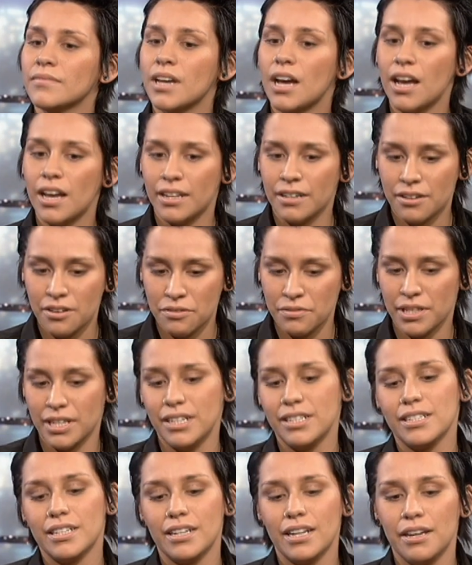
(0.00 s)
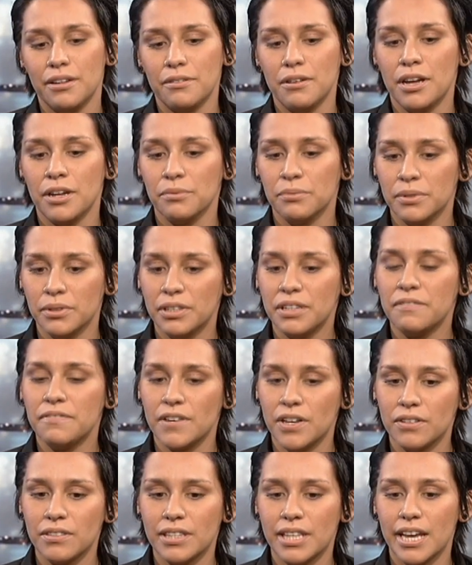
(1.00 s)
I know they did. I, I really
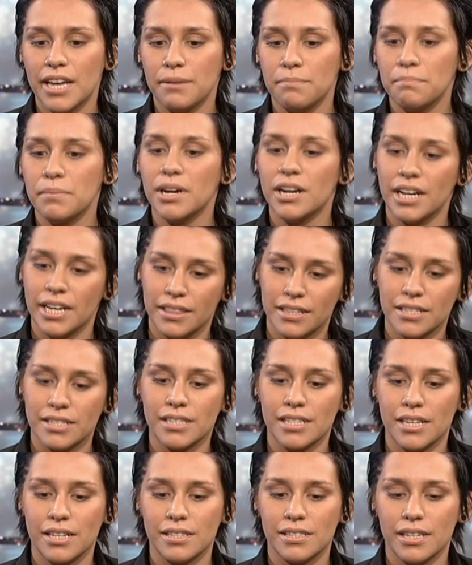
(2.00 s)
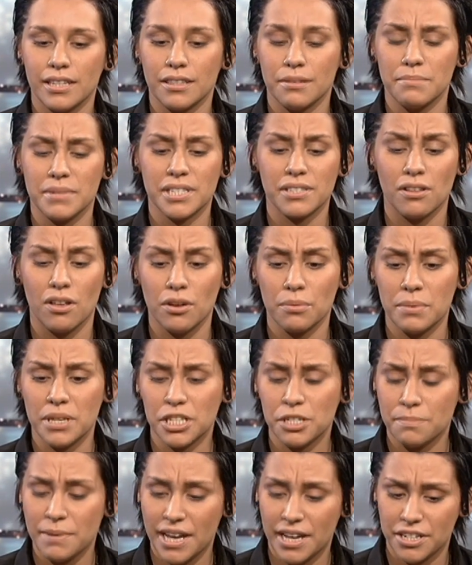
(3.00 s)
felt that behind the scenes at the Miss Long
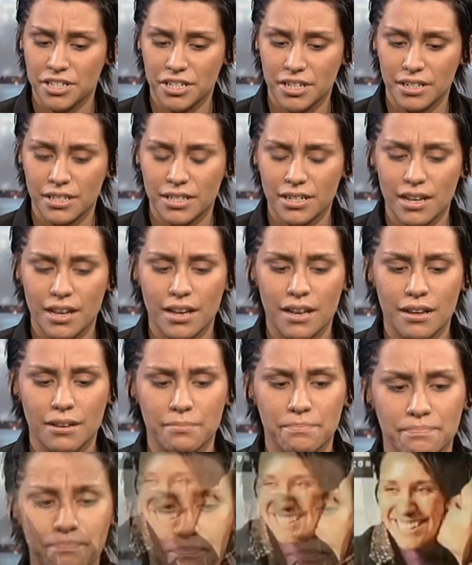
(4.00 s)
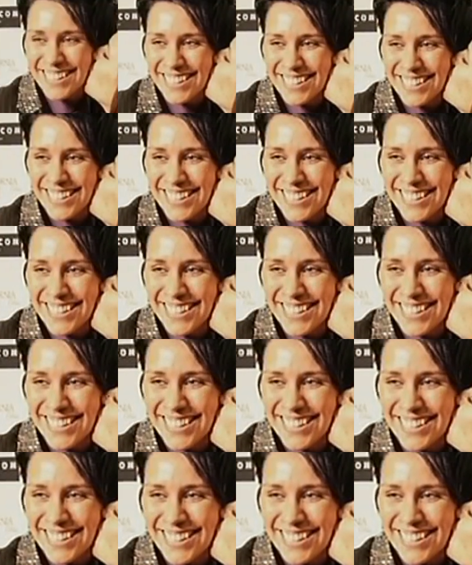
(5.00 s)
Beach pageant. Um, when I got there,
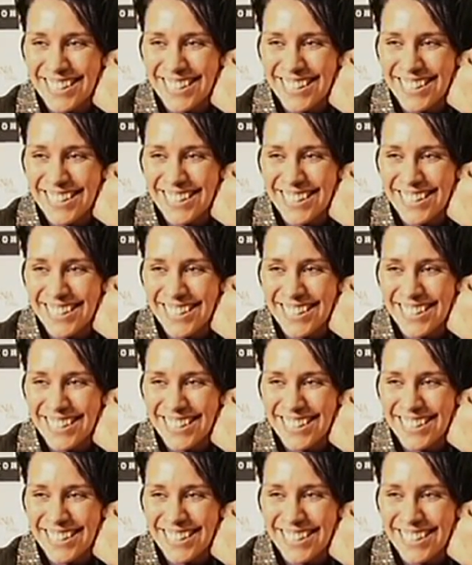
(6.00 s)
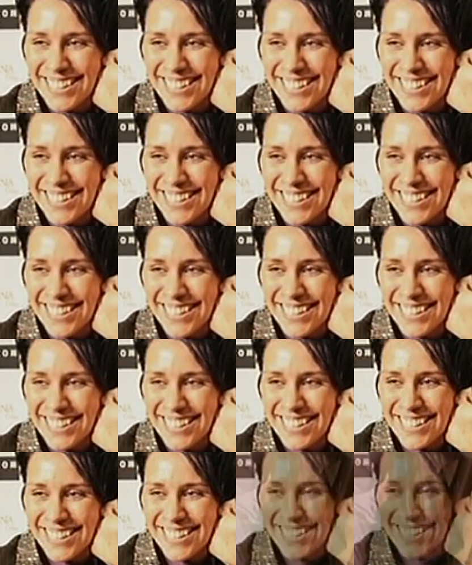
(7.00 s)
I got nothing but love, nothing but support,